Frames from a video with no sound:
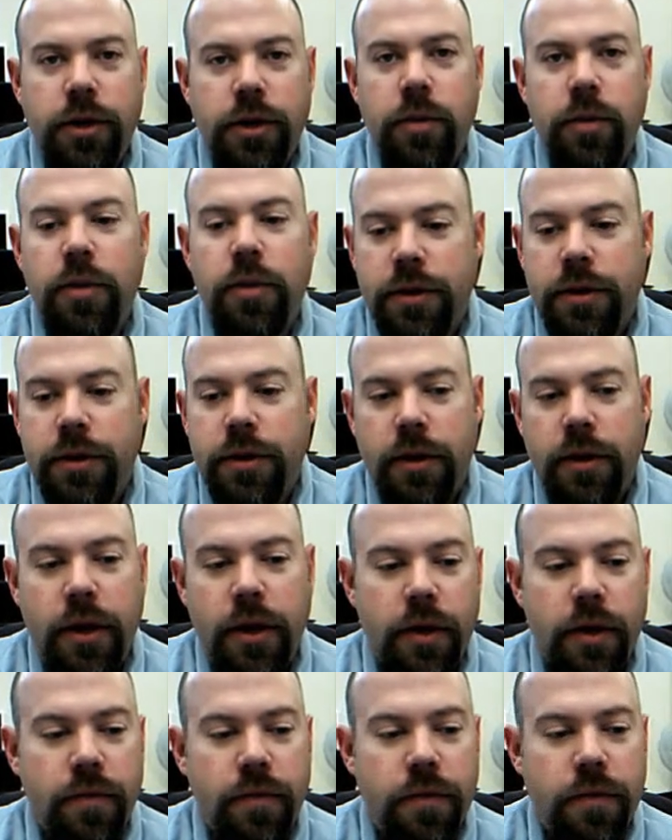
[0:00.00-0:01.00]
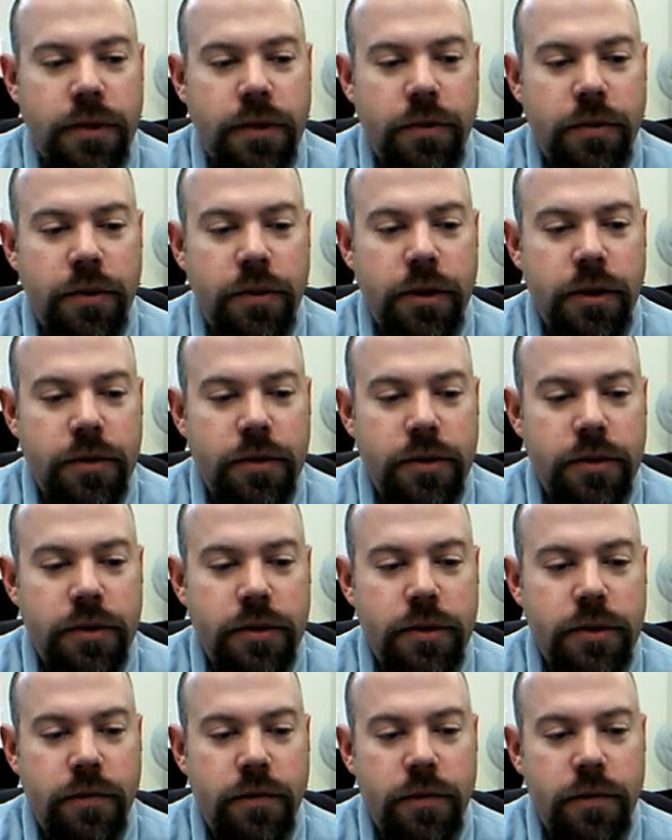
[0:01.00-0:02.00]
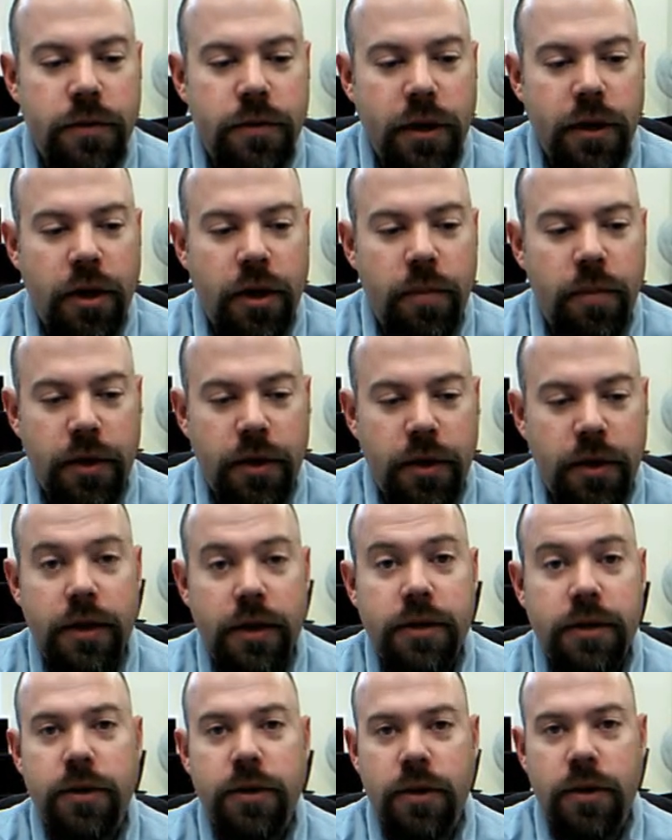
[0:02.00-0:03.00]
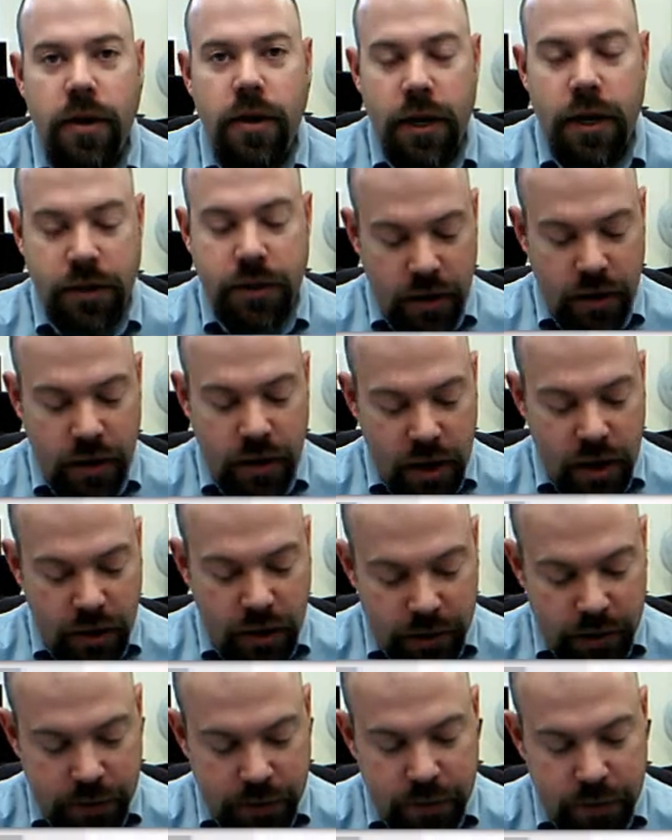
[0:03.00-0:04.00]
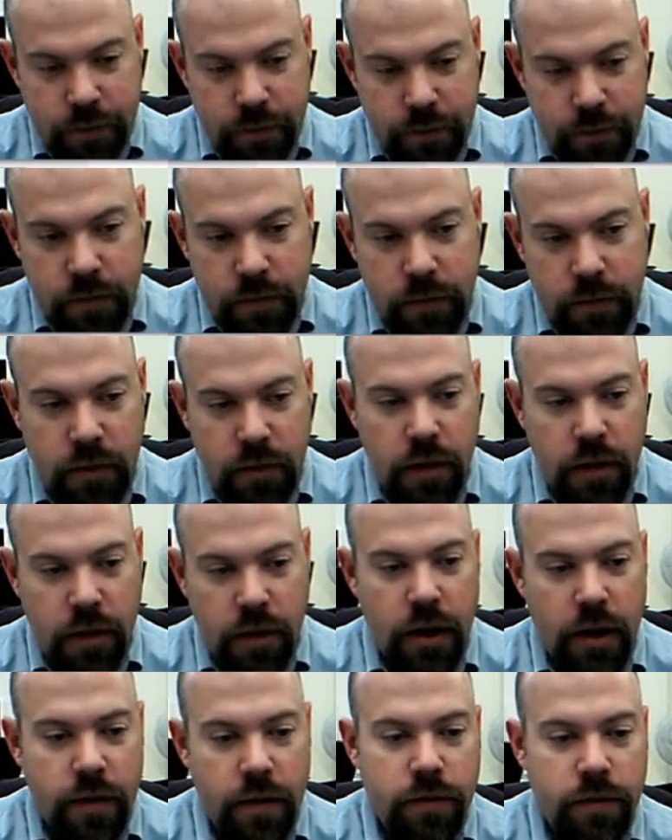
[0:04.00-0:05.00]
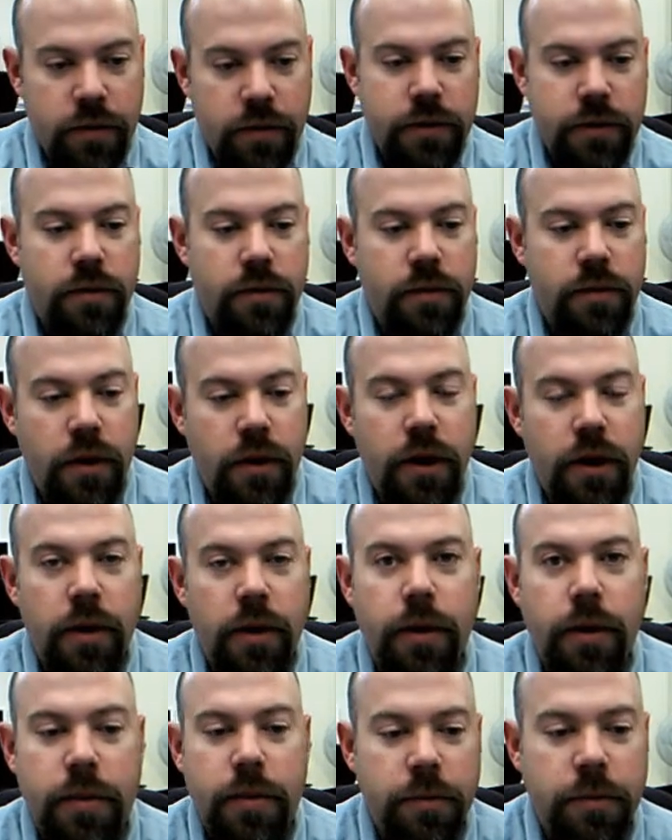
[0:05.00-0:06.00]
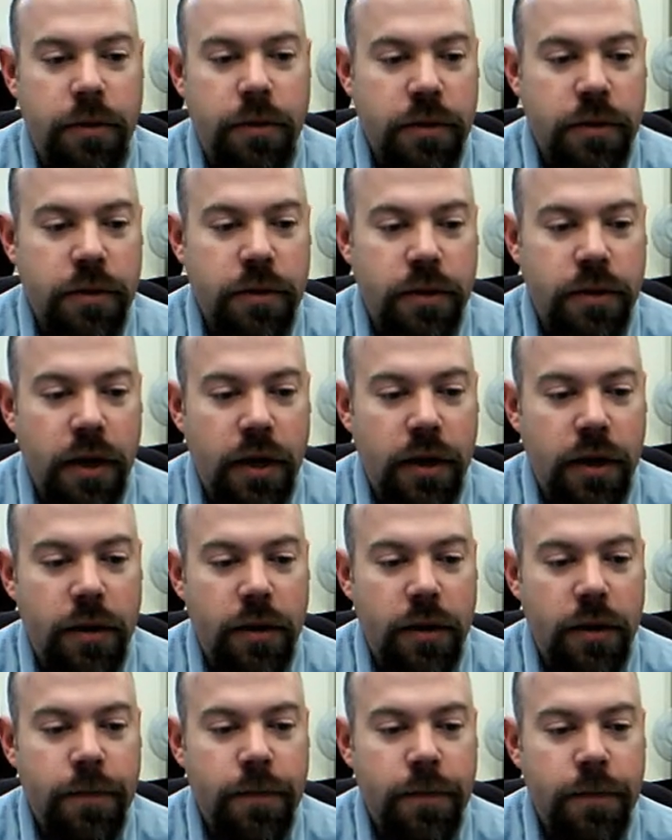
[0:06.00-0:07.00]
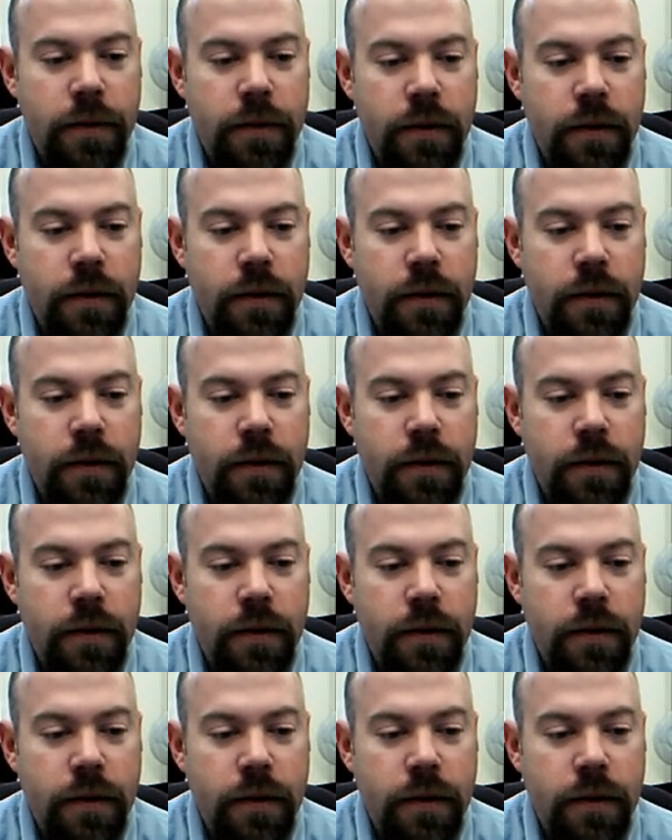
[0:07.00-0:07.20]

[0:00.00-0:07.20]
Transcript: when you get to Mergent Online, the first thing you want to do is search for the company that you're actually analyzing. And for this uh, purpose, I'm going to use Dell.